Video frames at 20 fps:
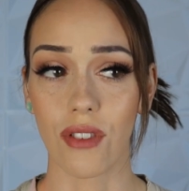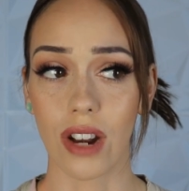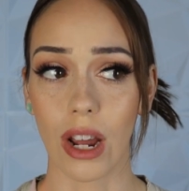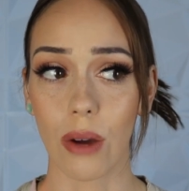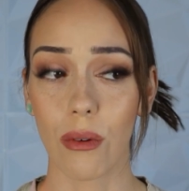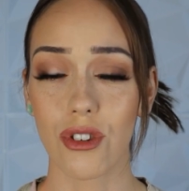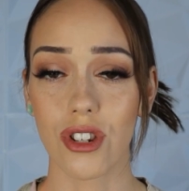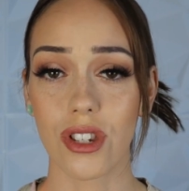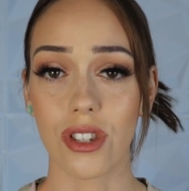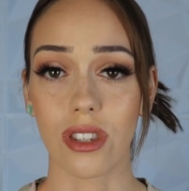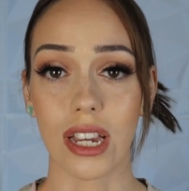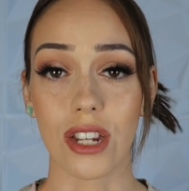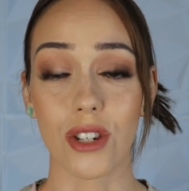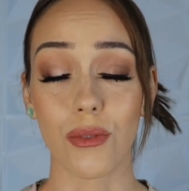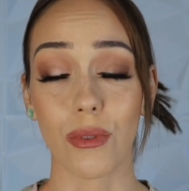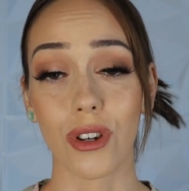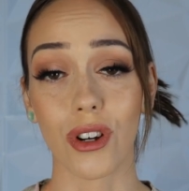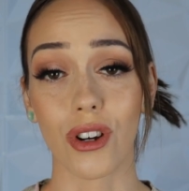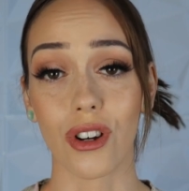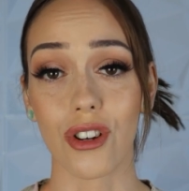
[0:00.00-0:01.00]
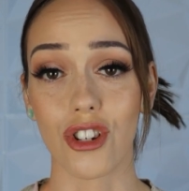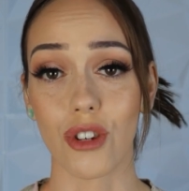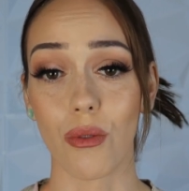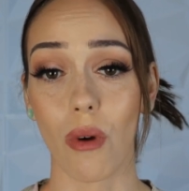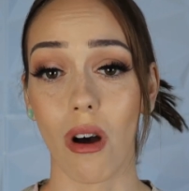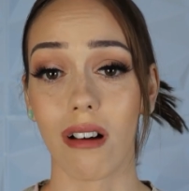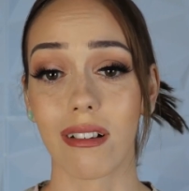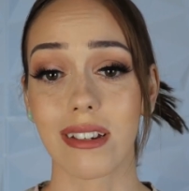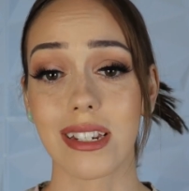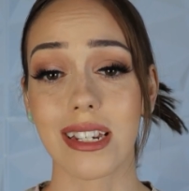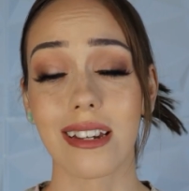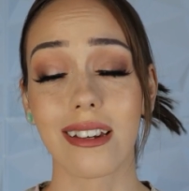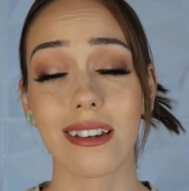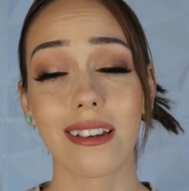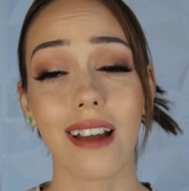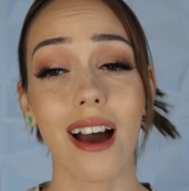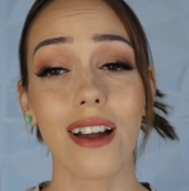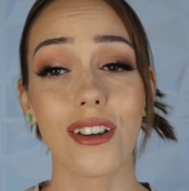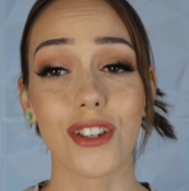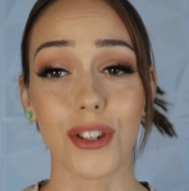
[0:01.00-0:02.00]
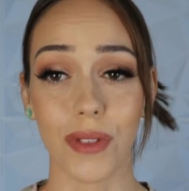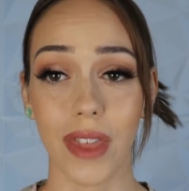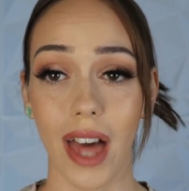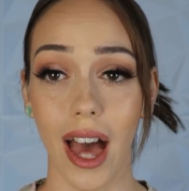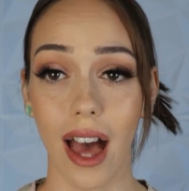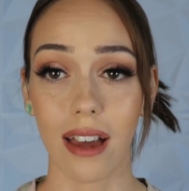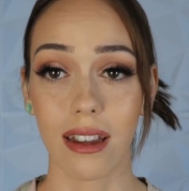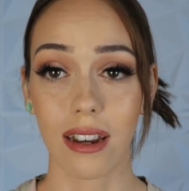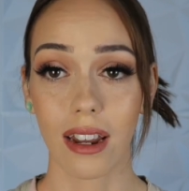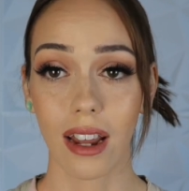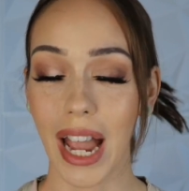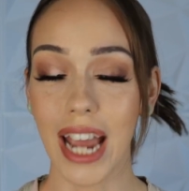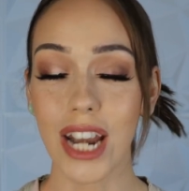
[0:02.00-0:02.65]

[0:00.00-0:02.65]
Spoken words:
And I would just like to encourage you all to not do that.